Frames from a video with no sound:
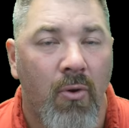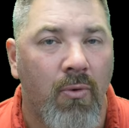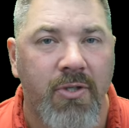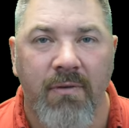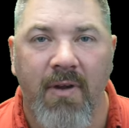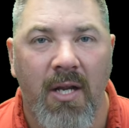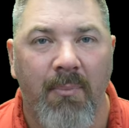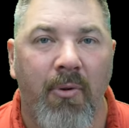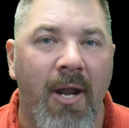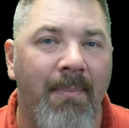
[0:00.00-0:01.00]
Once you've got
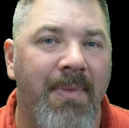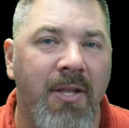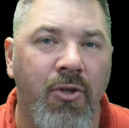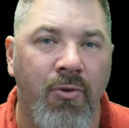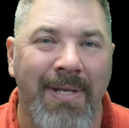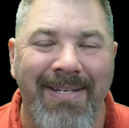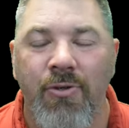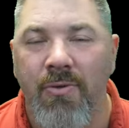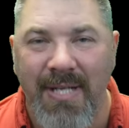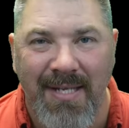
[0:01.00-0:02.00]
it prepped, then you need
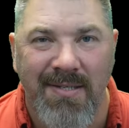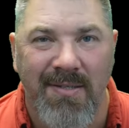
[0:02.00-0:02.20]
to test